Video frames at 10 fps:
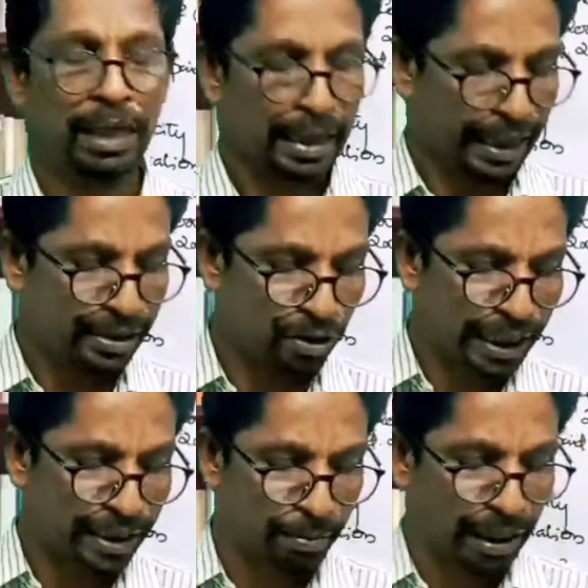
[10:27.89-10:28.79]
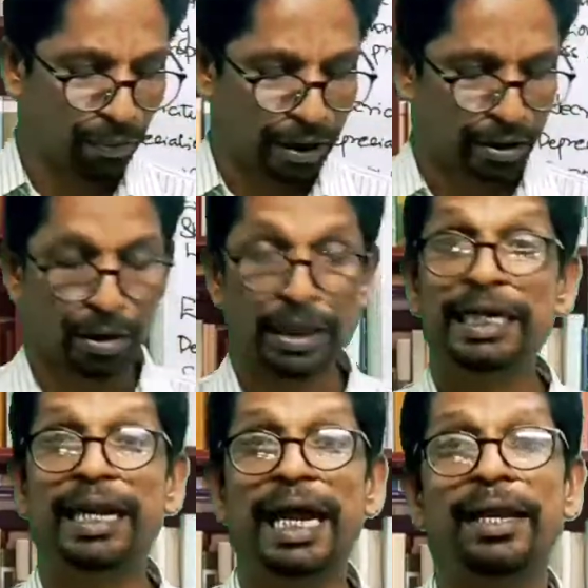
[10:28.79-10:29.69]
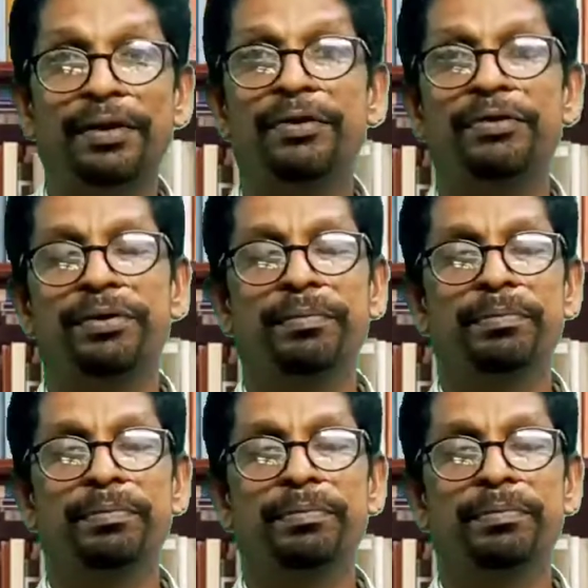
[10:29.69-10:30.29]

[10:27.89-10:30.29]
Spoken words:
Next item given the grant.